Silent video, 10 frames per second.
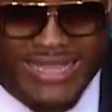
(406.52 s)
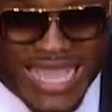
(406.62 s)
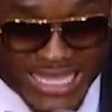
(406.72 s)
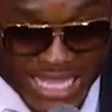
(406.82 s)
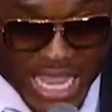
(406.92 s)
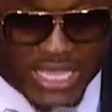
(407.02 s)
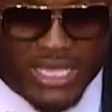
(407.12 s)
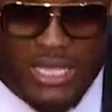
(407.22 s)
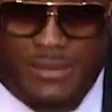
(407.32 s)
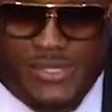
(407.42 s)
that guy
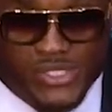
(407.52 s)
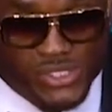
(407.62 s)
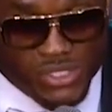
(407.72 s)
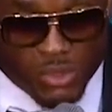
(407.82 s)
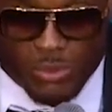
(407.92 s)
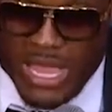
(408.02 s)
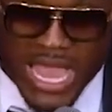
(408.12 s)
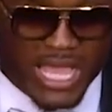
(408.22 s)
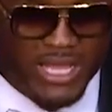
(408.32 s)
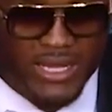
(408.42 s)
up so bad.